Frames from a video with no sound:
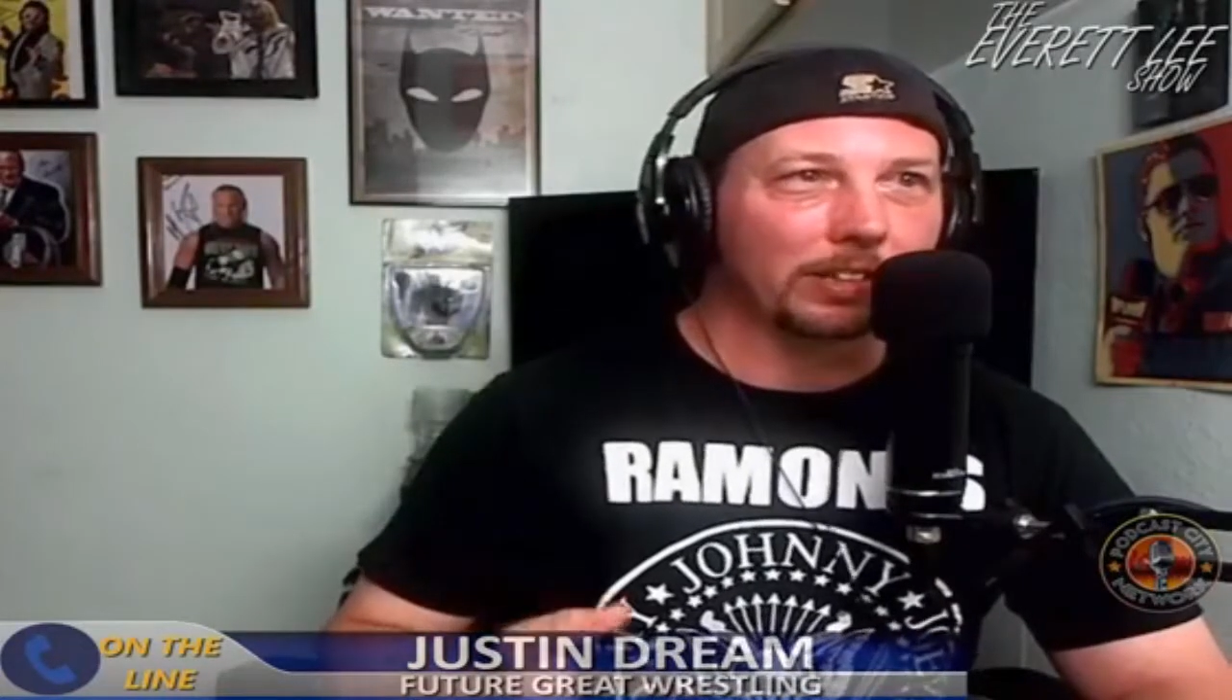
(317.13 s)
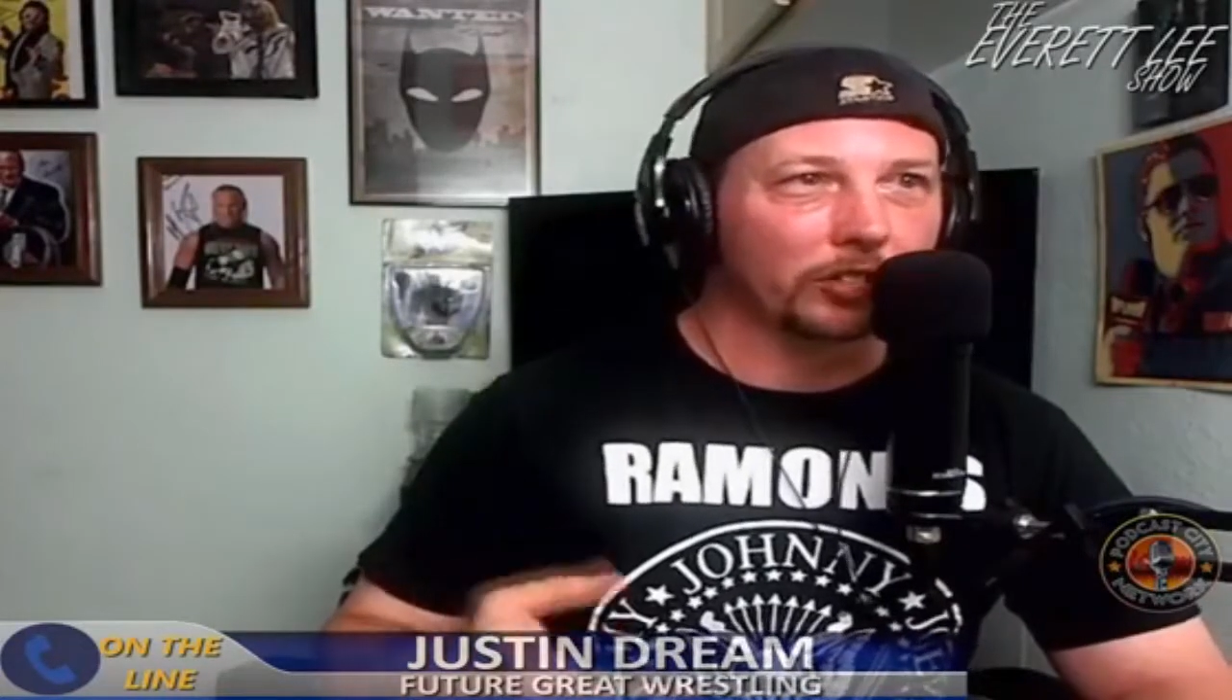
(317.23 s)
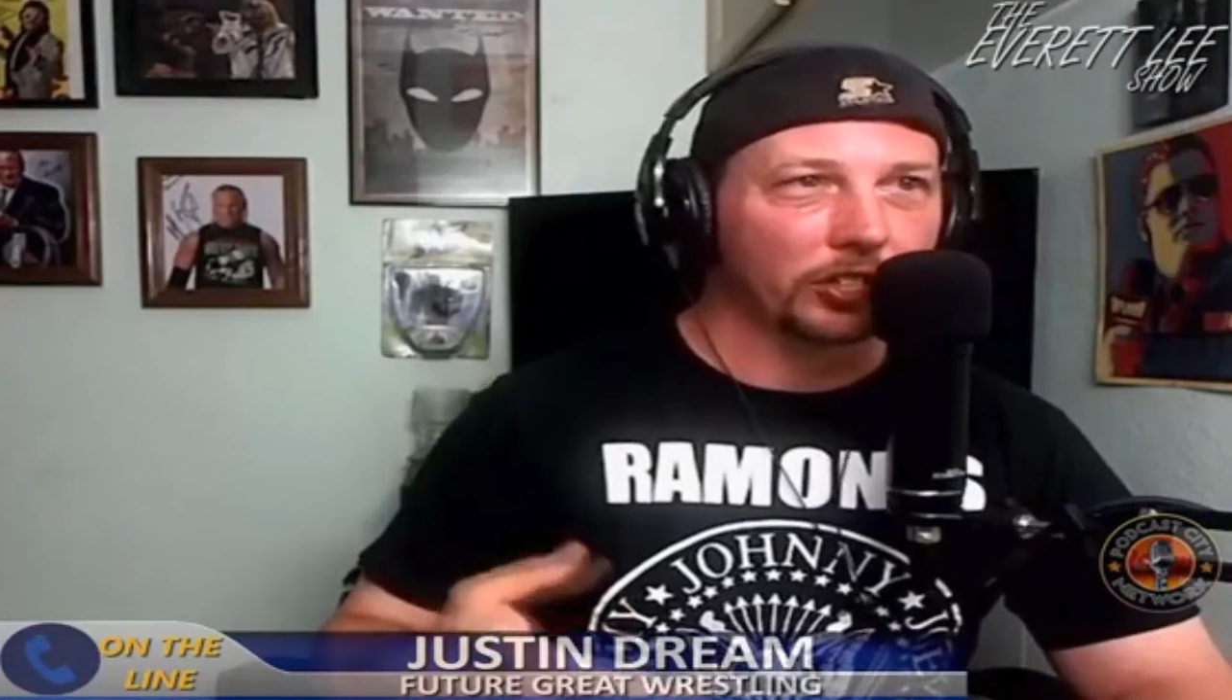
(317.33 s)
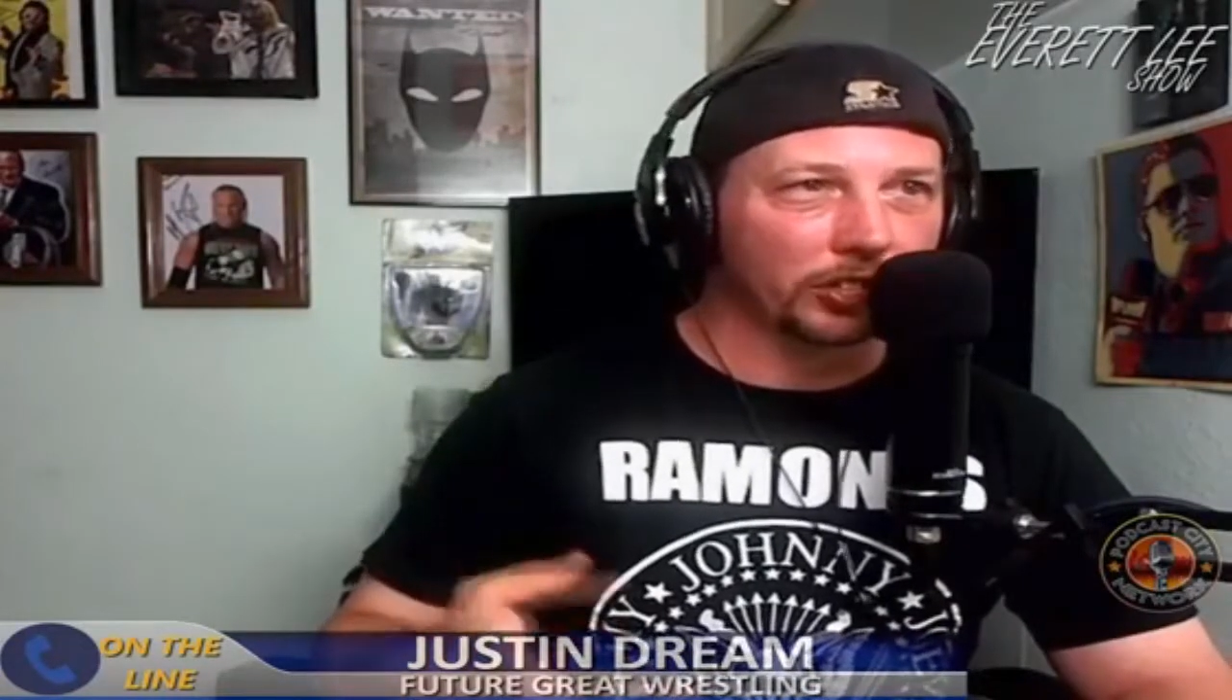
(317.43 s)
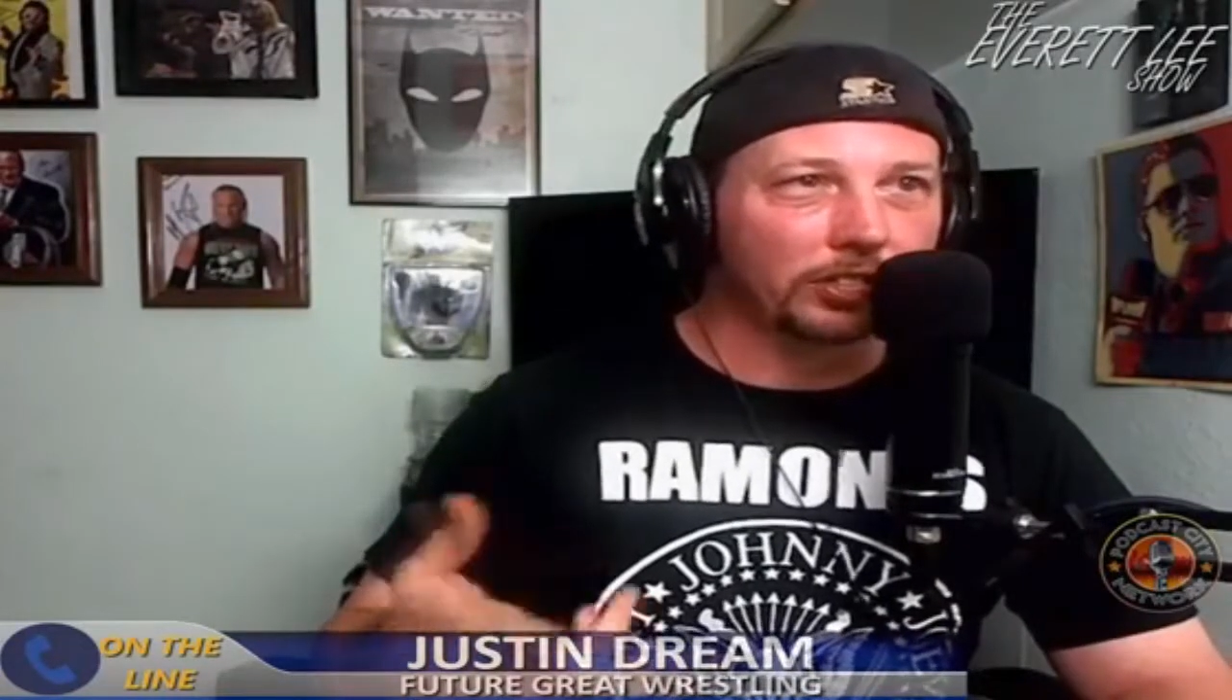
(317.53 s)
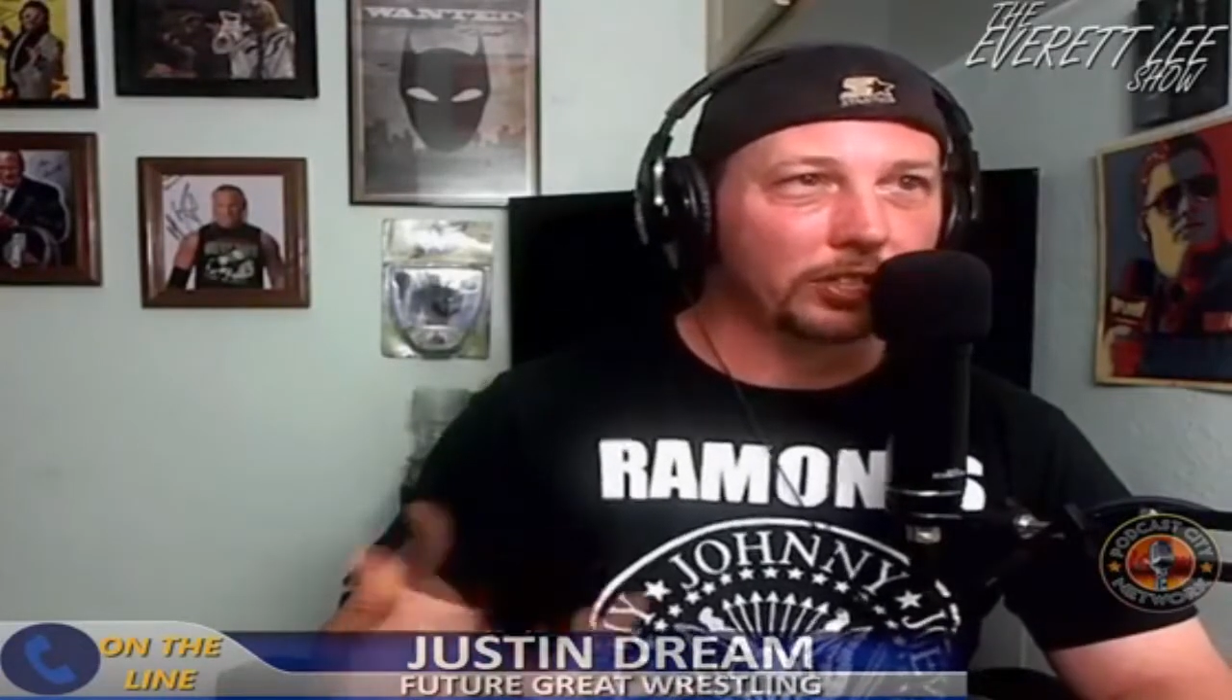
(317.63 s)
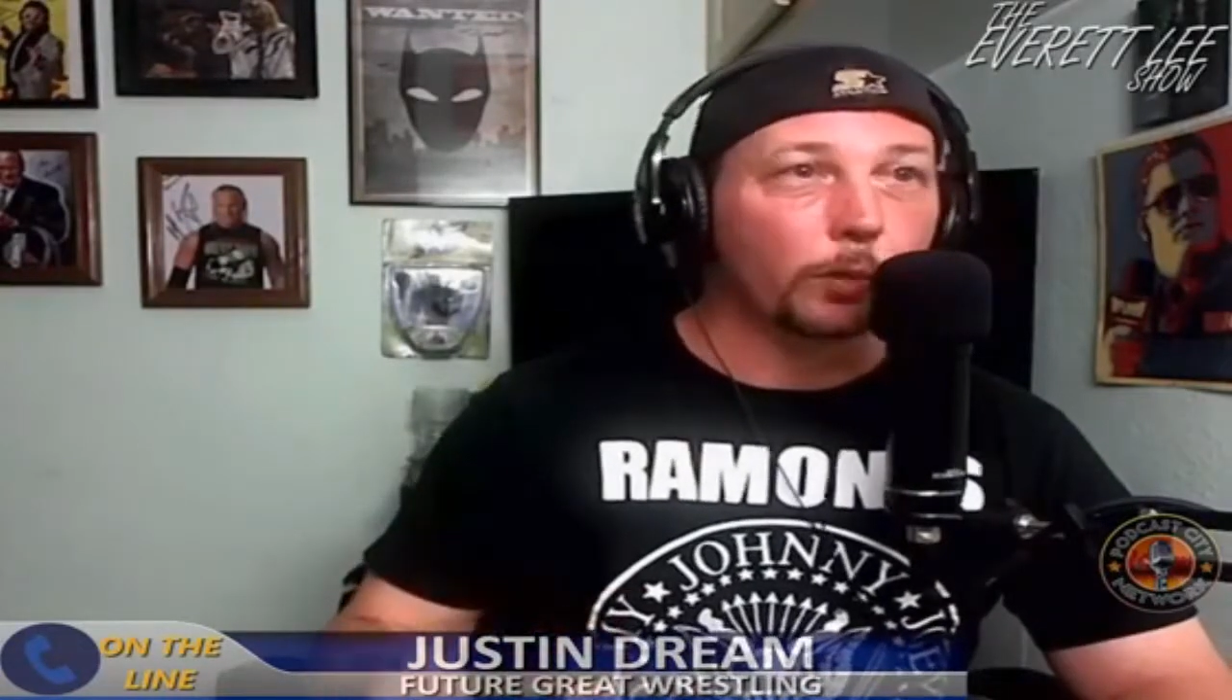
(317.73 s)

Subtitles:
They're just